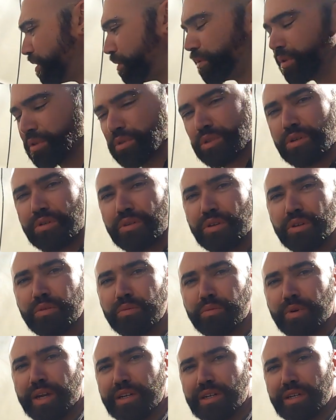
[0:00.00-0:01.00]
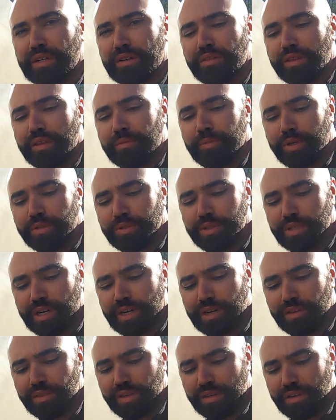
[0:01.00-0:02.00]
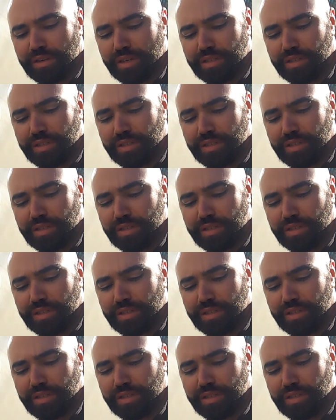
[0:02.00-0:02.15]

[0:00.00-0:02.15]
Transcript: we'll show you where the bolts are that you